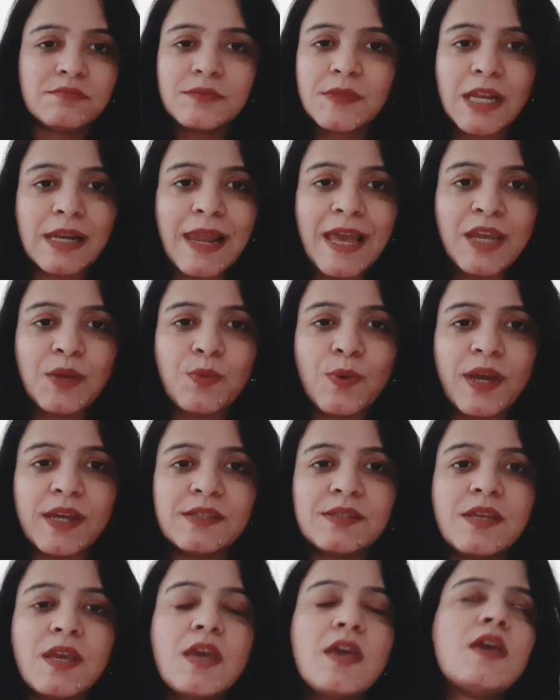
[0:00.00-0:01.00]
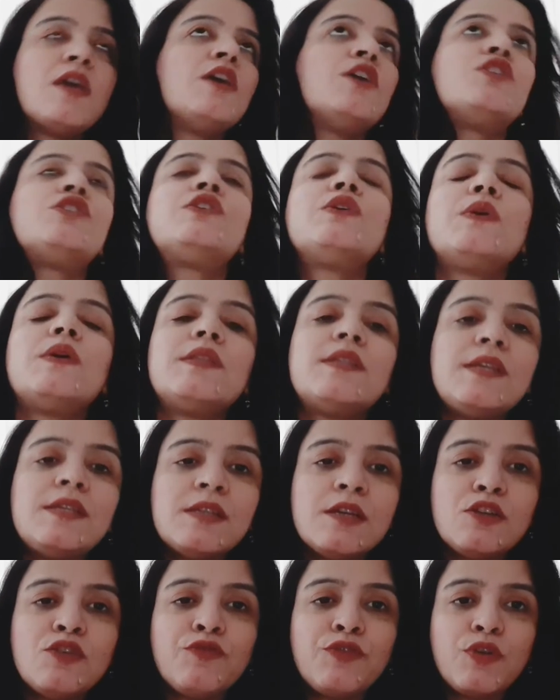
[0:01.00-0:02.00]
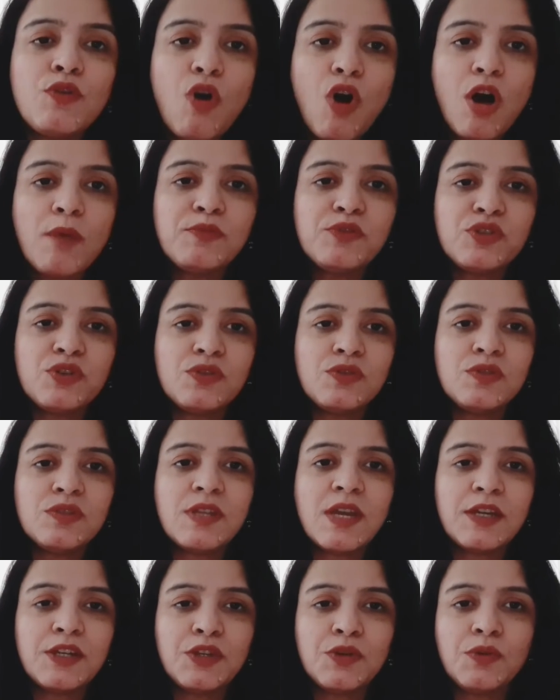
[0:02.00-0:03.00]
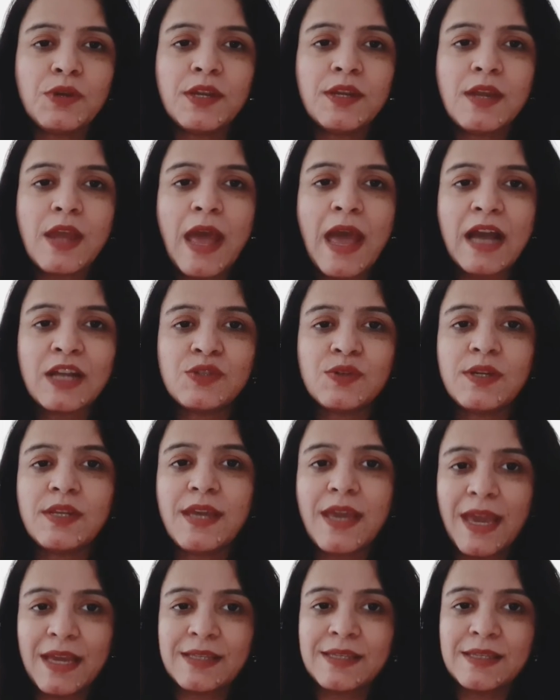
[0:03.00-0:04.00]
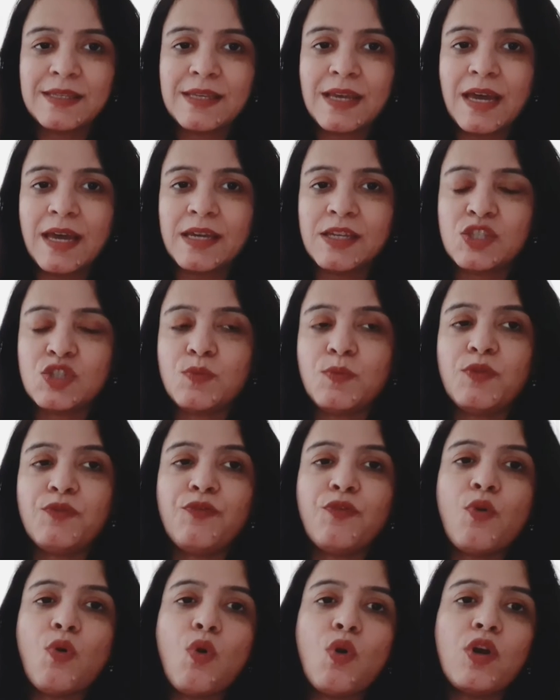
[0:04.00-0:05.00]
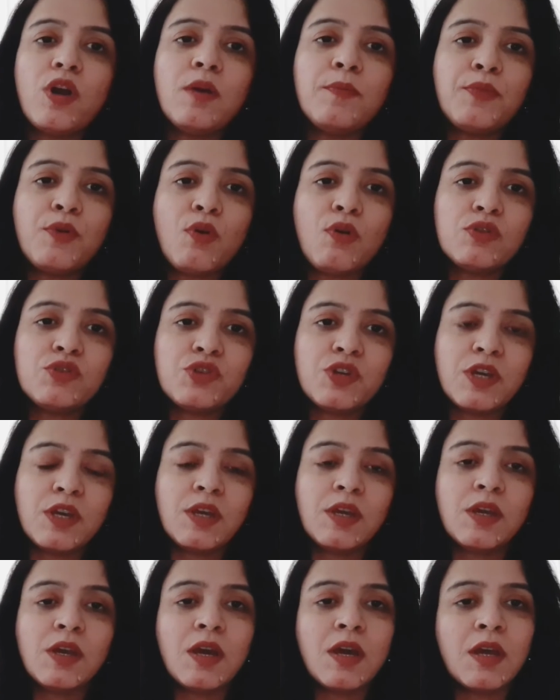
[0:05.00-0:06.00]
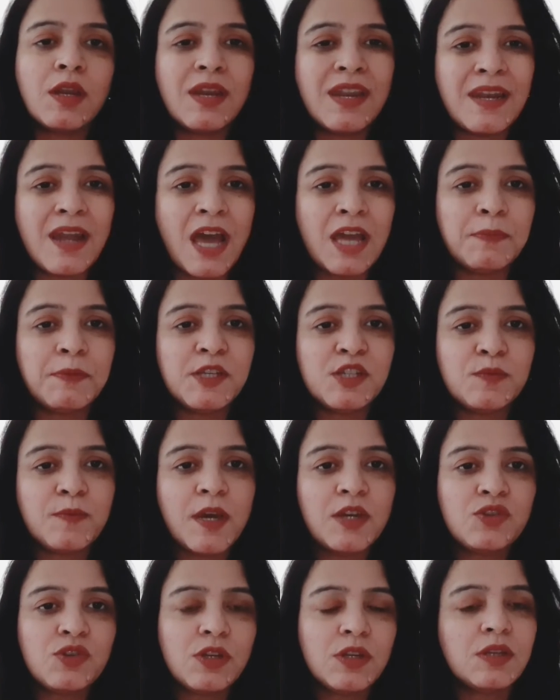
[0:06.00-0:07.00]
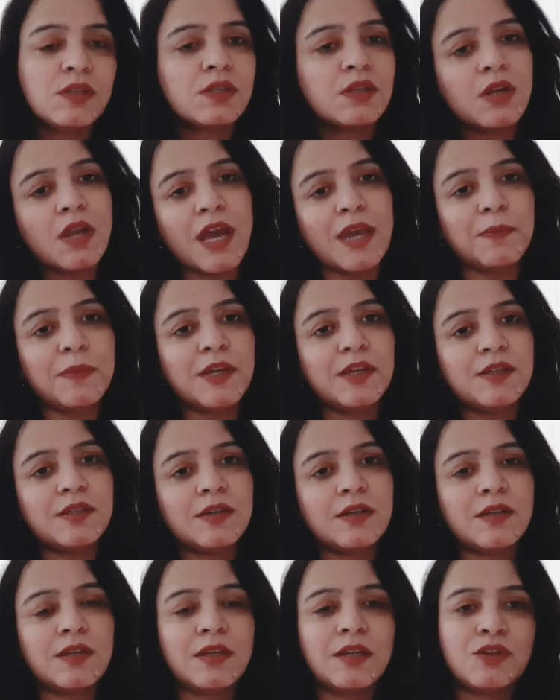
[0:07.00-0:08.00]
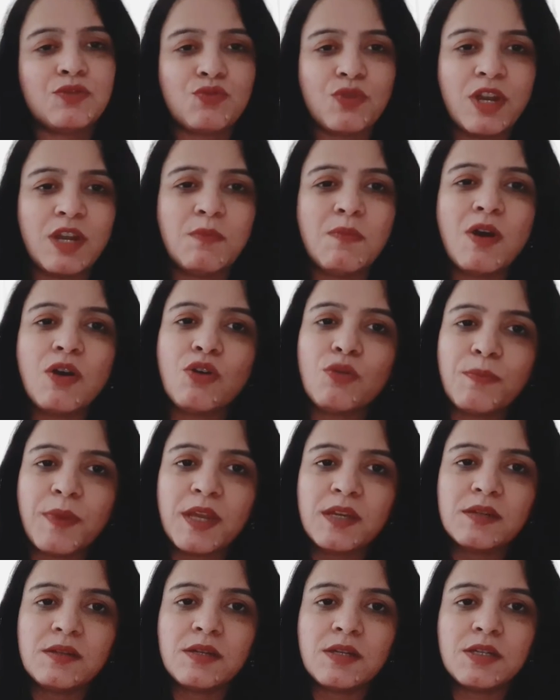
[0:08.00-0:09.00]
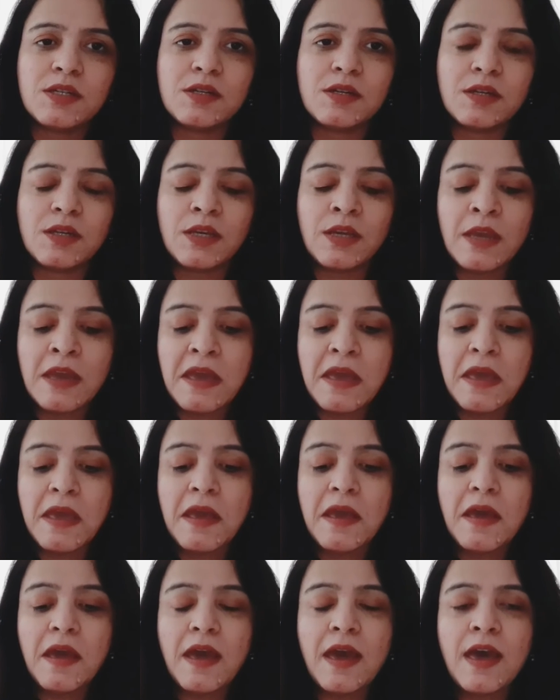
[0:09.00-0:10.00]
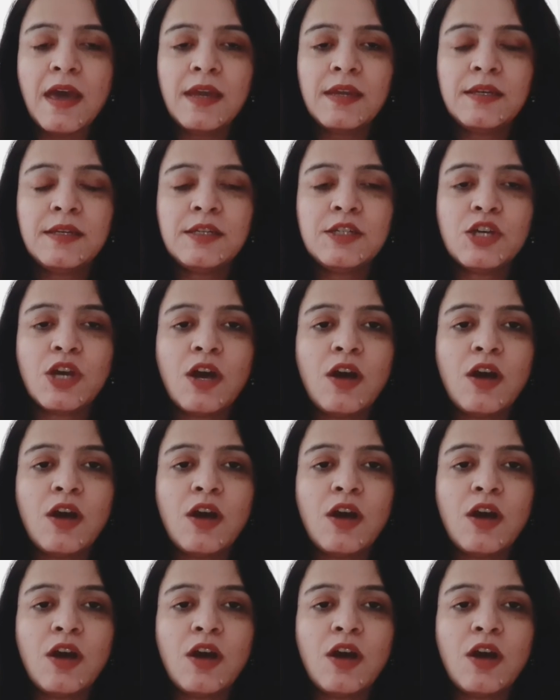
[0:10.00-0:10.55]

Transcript: likewise. So these are a few options that you can actually exercise before approaching an IP specialist, an IP attorney, trademark or patent attorney, and